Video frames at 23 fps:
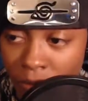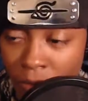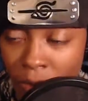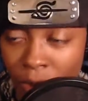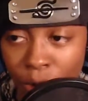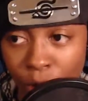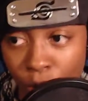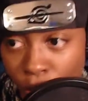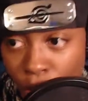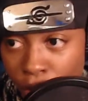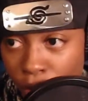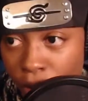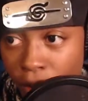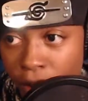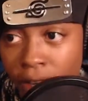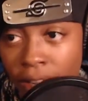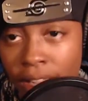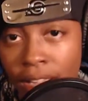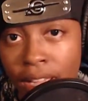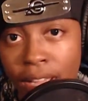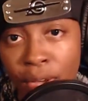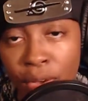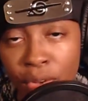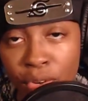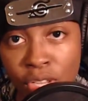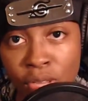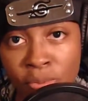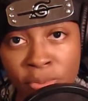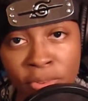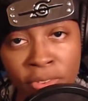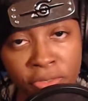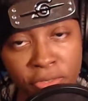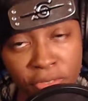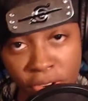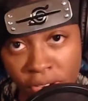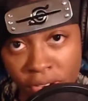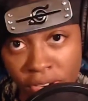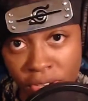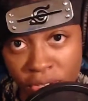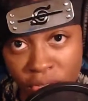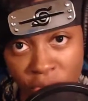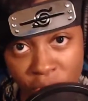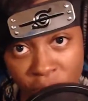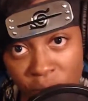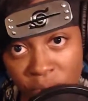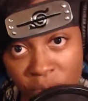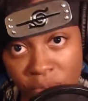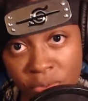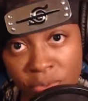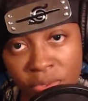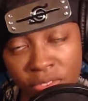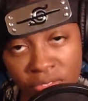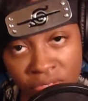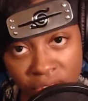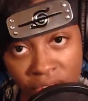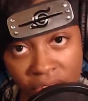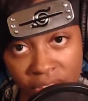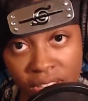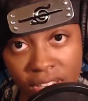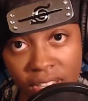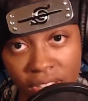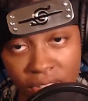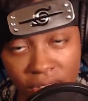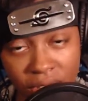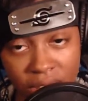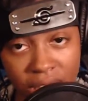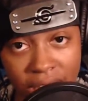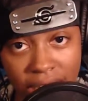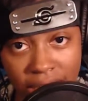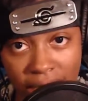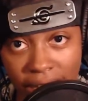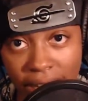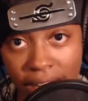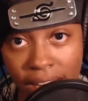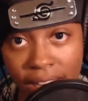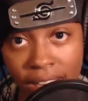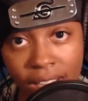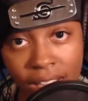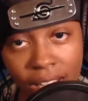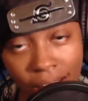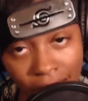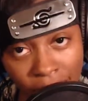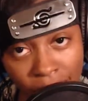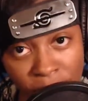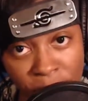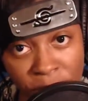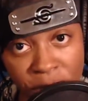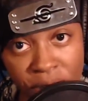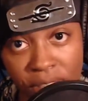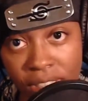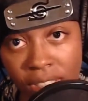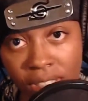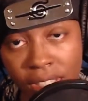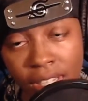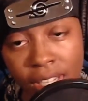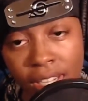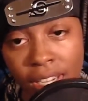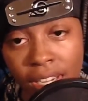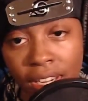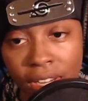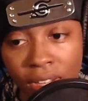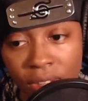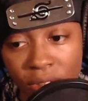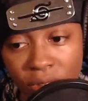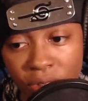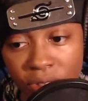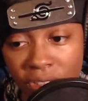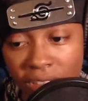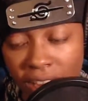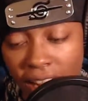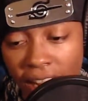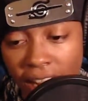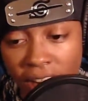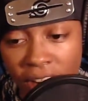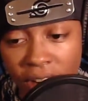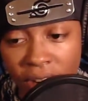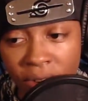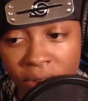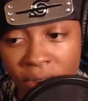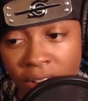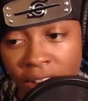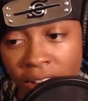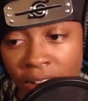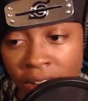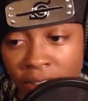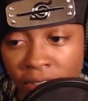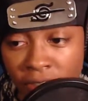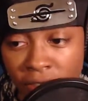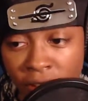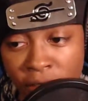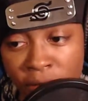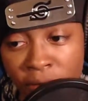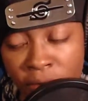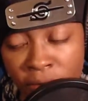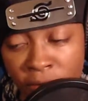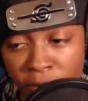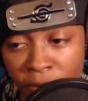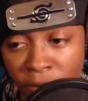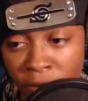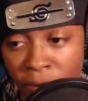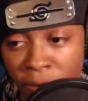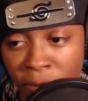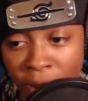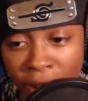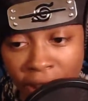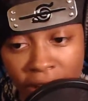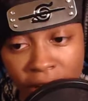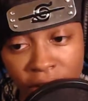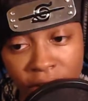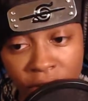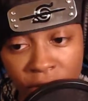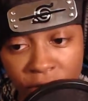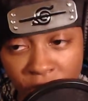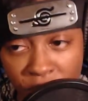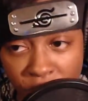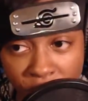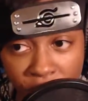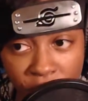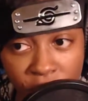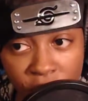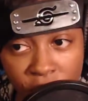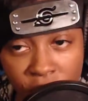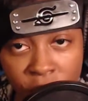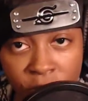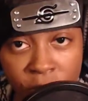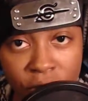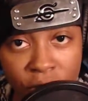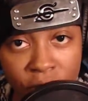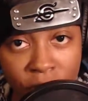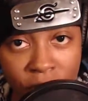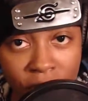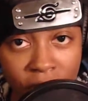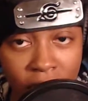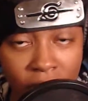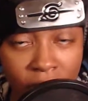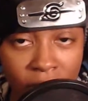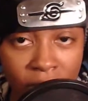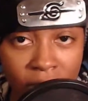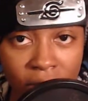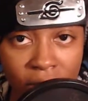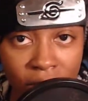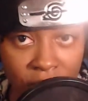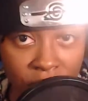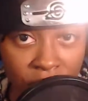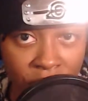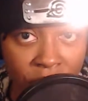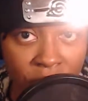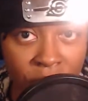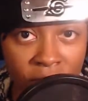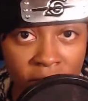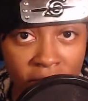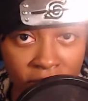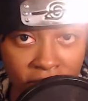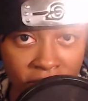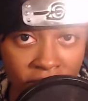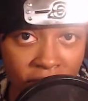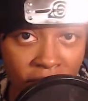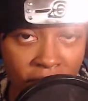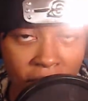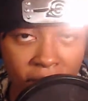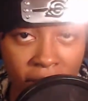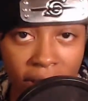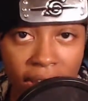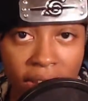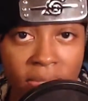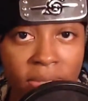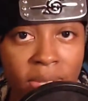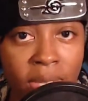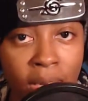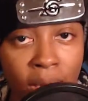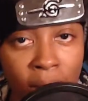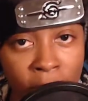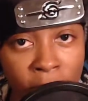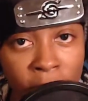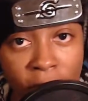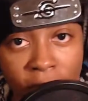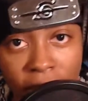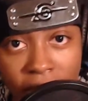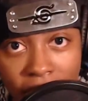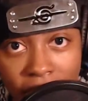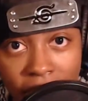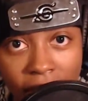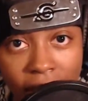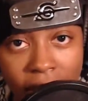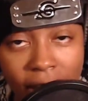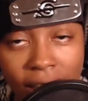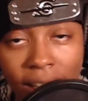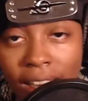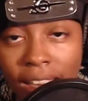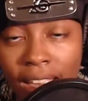Or we prefer the 2 video a day option to kind of flip back and forth between the 2 different video games that I'm playing.